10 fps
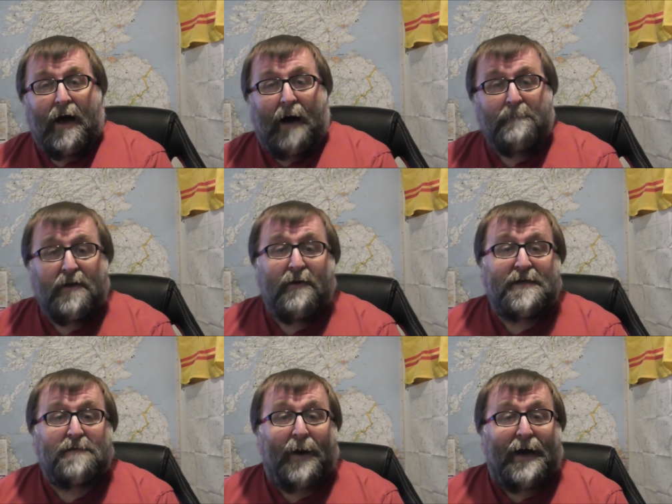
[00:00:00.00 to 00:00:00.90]
I'm going to
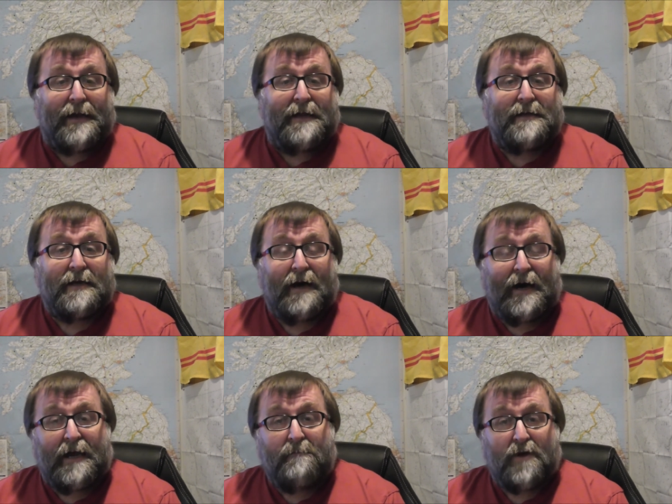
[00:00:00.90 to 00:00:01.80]
expand it
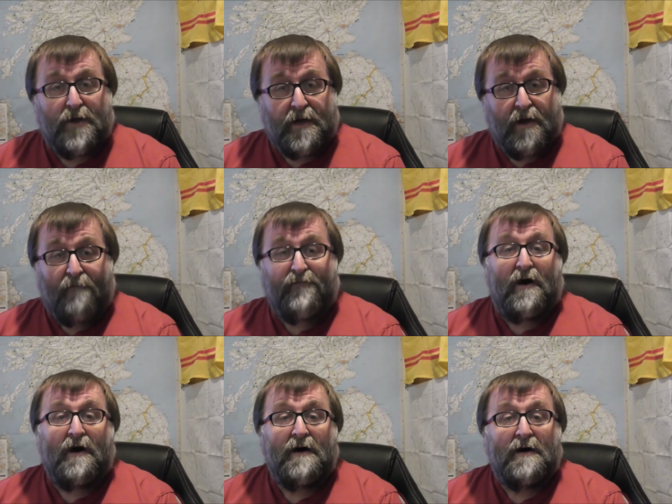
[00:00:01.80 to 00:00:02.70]
and I'm going to
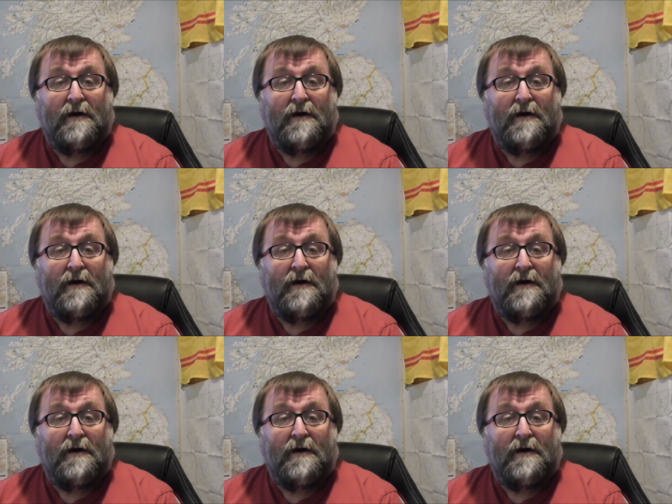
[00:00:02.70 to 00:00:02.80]
cover